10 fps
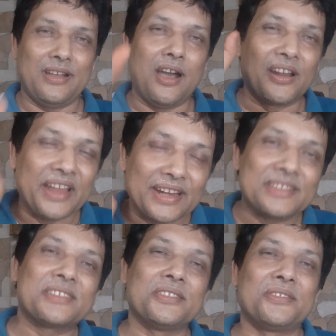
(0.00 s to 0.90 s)

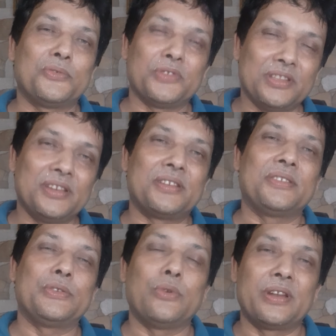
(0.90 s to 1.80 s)
unanswered whether
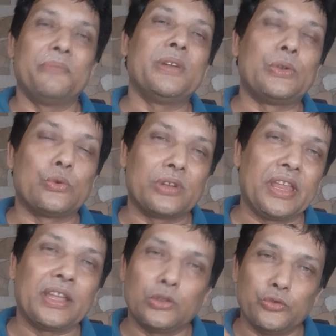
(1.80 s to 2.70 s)
you are able to
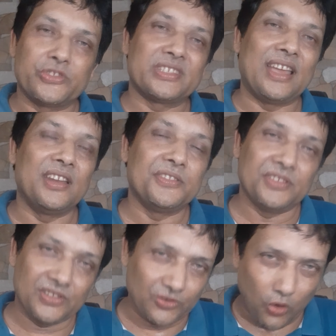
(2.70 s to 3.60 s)
take those
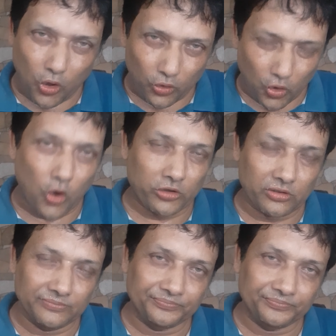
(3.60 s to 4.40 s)
challenges or not.